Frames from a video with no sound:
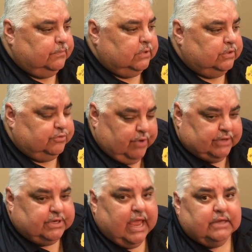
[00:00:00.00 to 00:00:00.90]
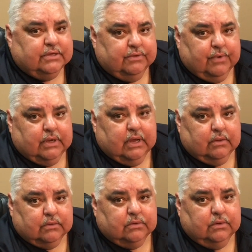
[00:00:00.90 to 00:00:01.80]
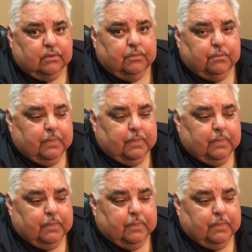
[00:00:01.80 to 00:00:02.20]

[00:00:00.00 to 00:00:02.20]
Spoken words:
It's a tragic accident right now, you know,